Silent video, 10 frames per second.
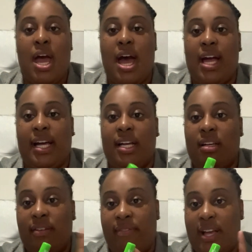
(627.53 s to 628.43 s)
I got
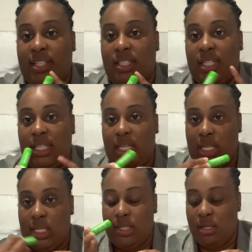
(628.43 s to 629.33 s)
a
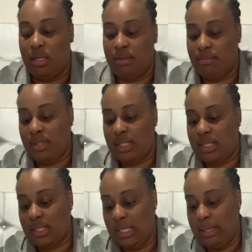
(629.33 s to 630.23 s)
Vaseline
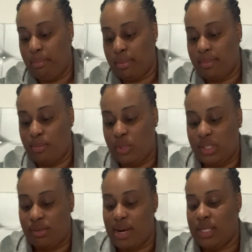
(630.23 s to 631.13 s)
lip
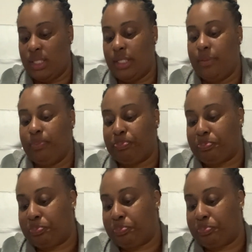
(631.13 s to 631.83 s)
moisturizer.